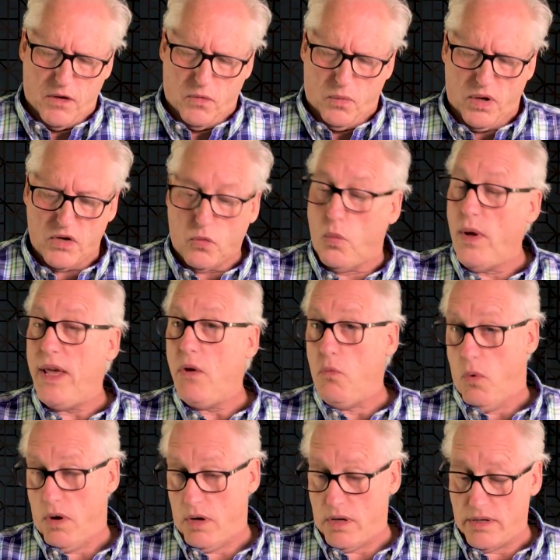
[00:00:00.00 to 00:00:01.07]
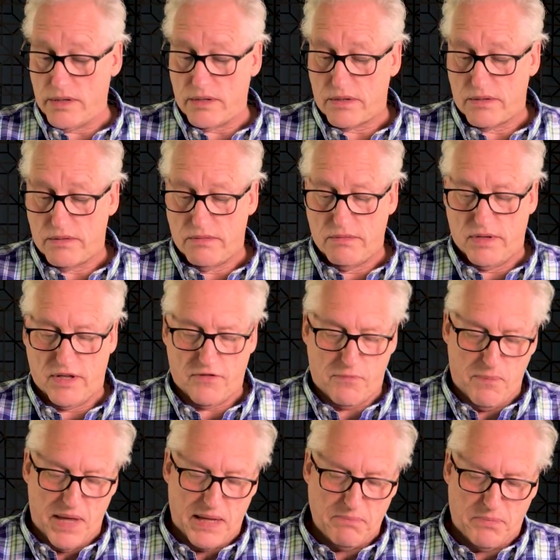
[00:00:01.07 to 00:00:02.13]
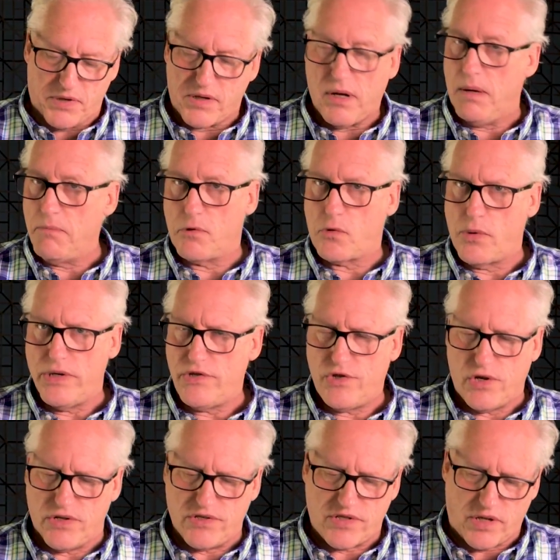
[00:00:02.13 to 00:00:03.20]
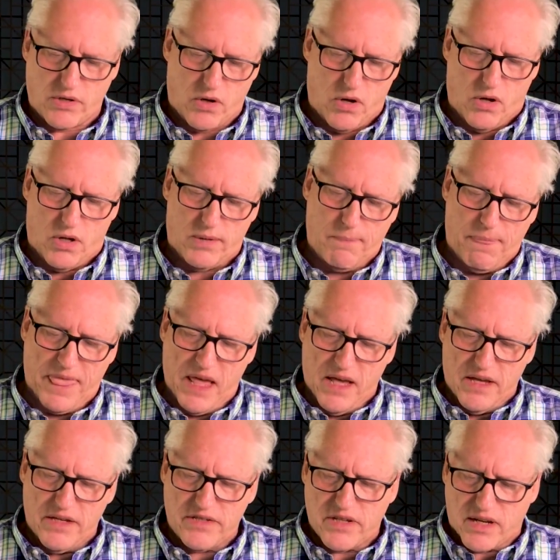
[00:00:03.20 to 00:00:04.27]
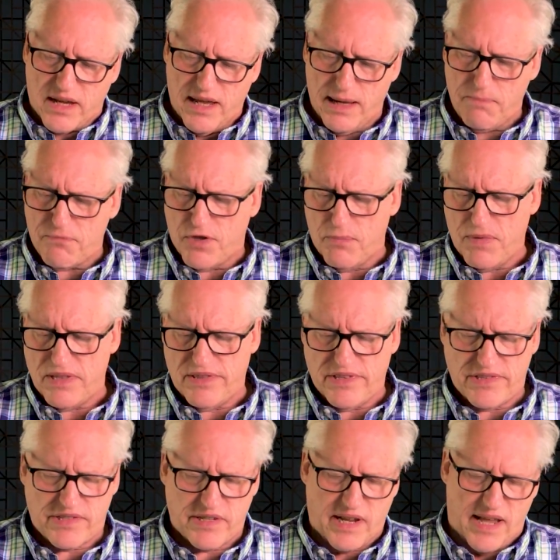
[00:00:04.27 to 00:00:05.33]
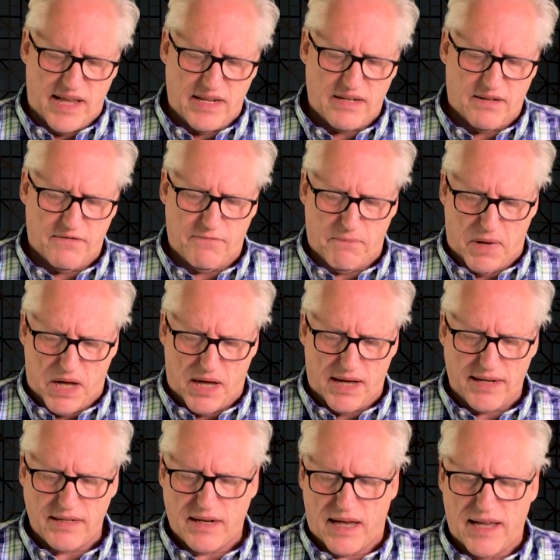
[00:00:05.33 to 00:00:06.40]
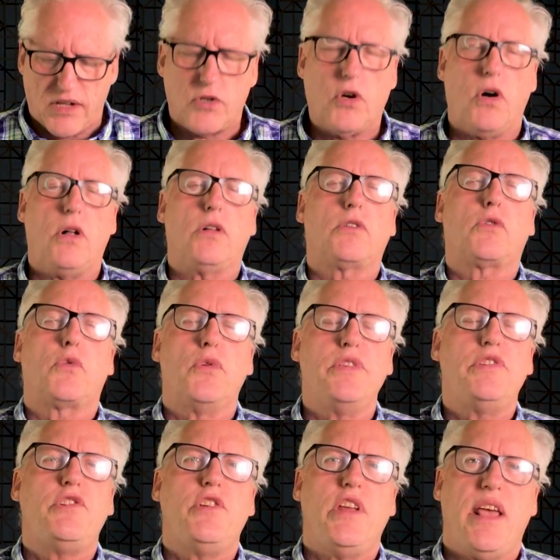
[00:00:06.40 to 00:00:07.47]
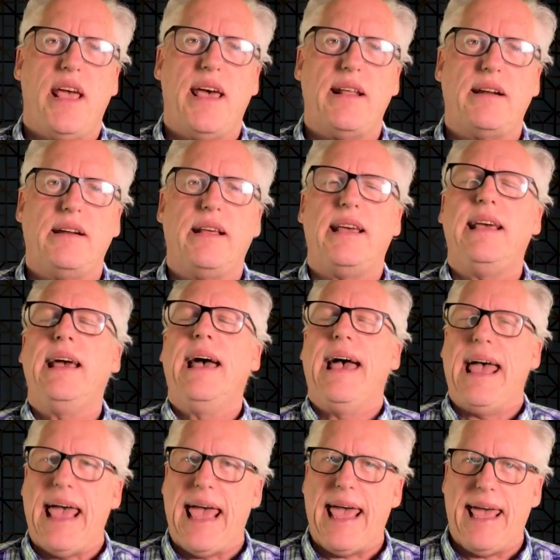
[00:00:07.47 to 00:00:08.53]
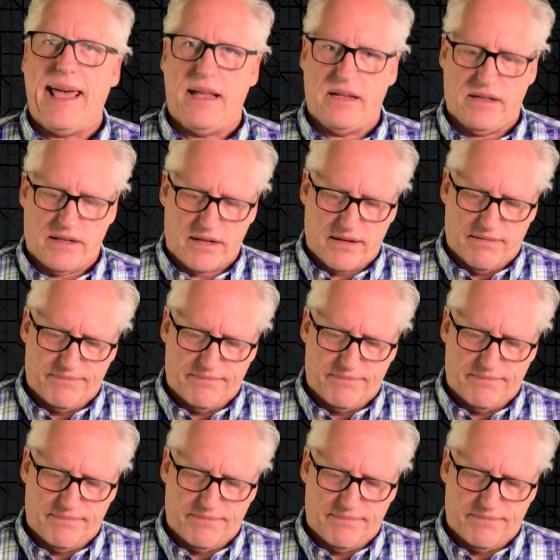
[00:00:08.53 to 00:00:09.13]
What we want, if men become Christians at all, is to keep them in the state of mind I call Christianity and.